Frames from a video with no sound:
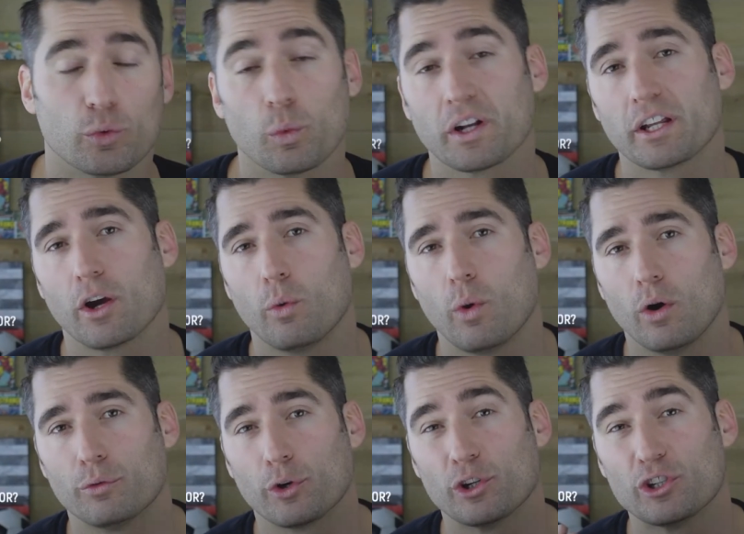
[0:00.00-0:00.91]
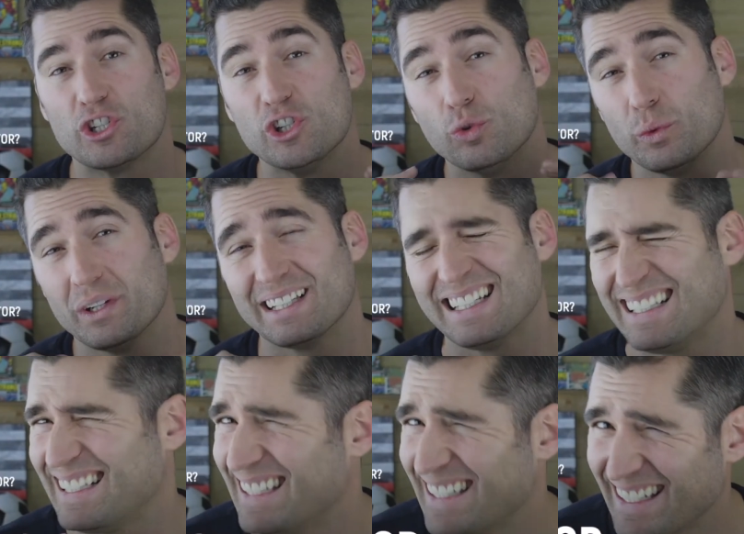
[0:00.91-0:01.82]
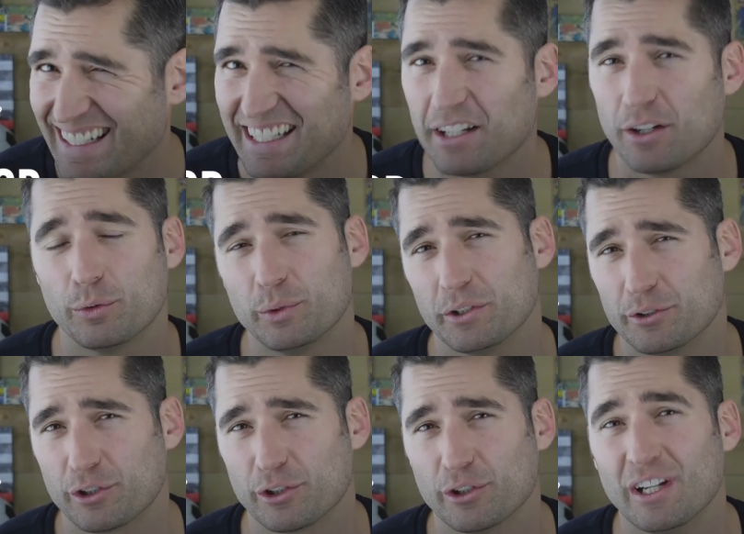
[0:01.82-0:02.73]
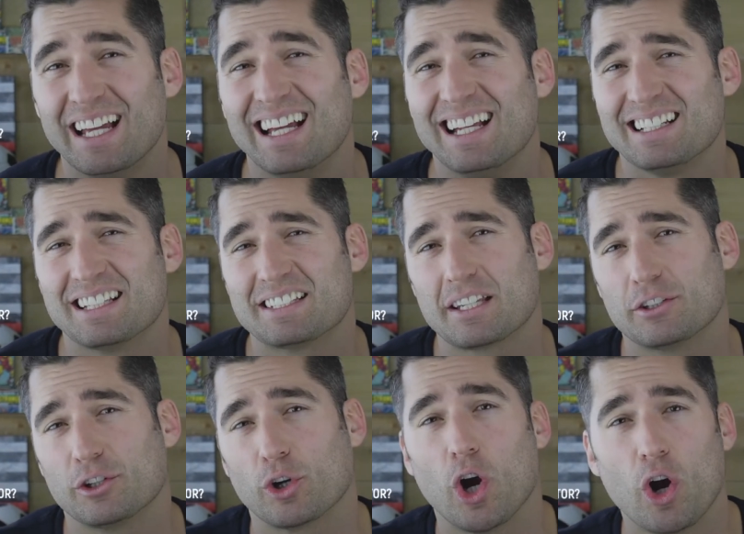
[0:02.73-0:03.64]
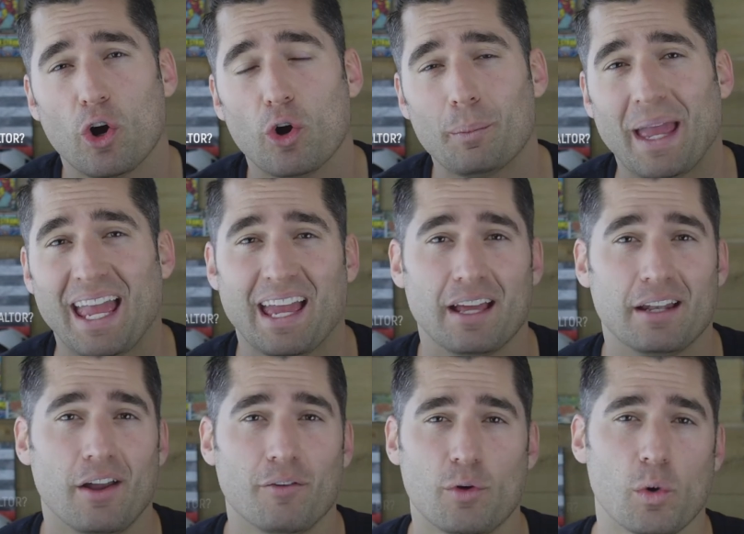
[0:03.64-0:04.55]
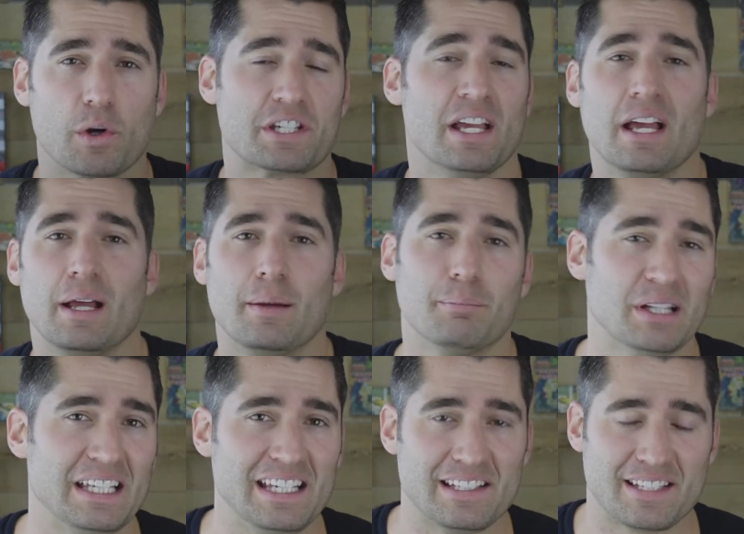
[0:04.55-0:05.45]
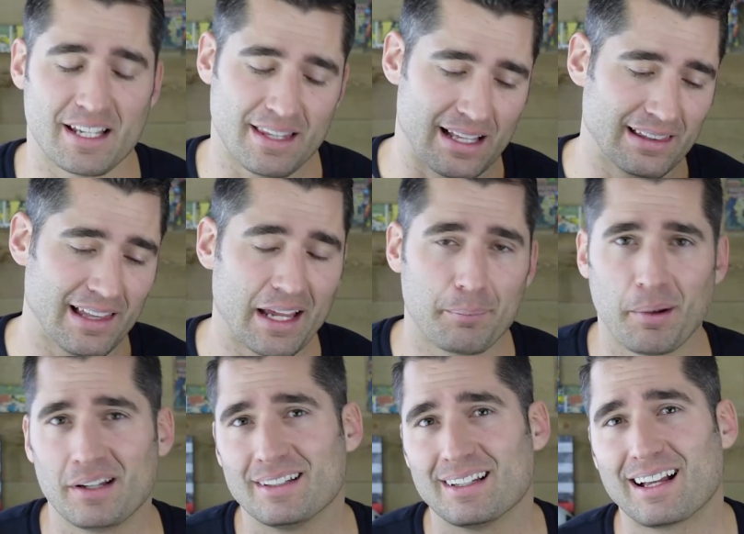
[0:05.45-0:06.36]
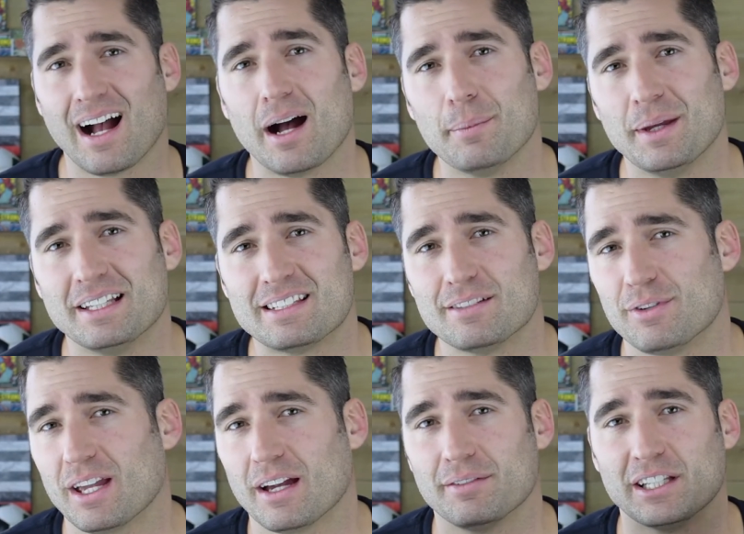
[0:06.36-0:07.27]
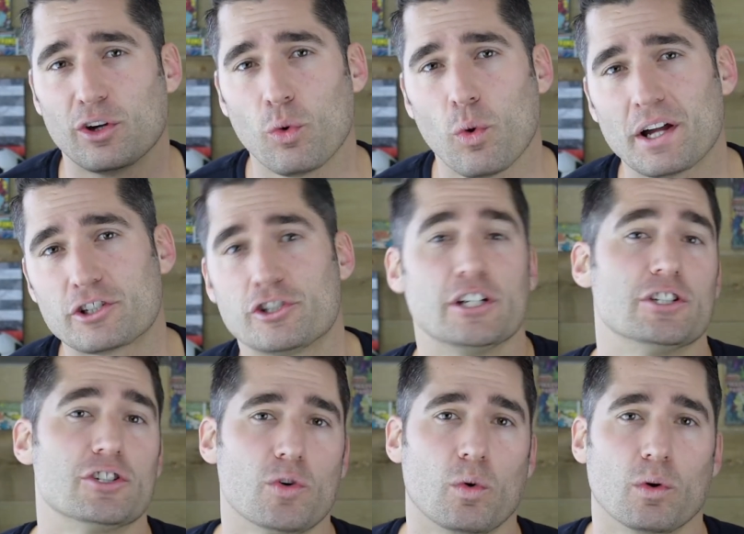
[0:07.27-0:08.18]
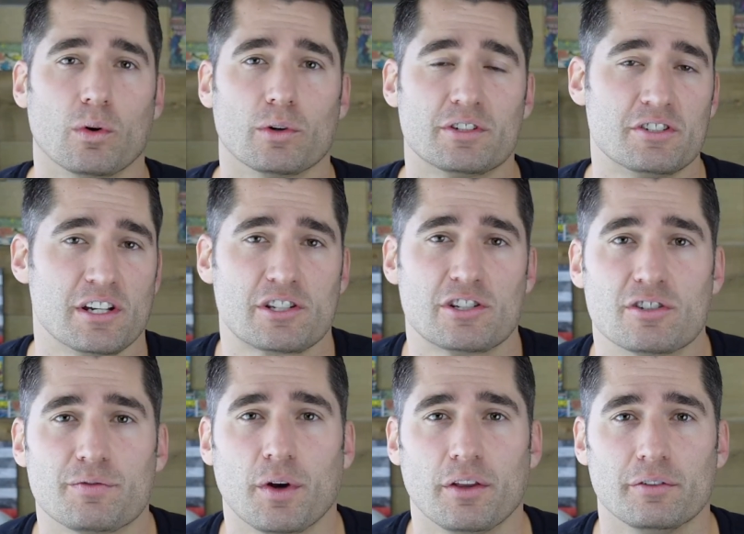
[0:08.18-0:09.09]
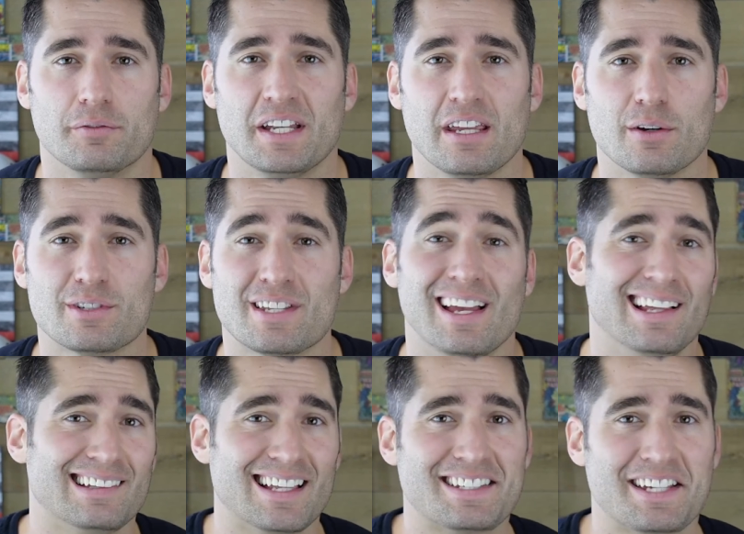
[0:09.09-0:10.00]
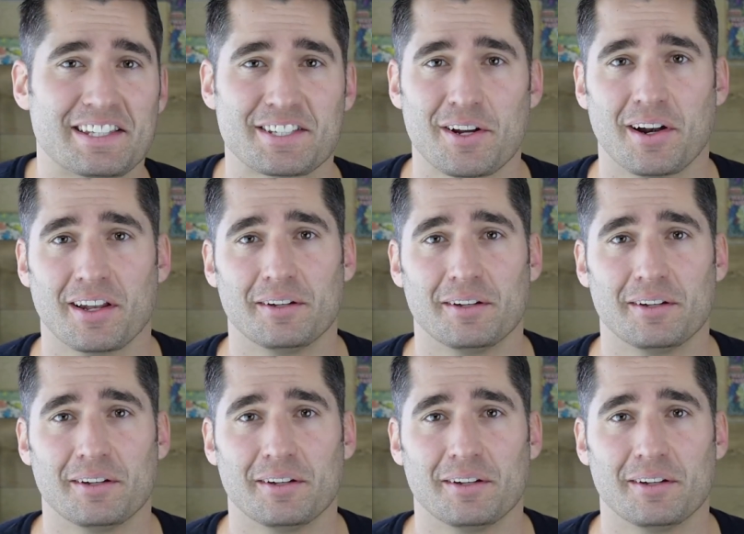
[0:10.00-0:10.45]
We're gonna go over, do you really need a realtor to sell your home? And of course, please hit that like button, comment if you have any questions or suggestions for other videos. Let's get started.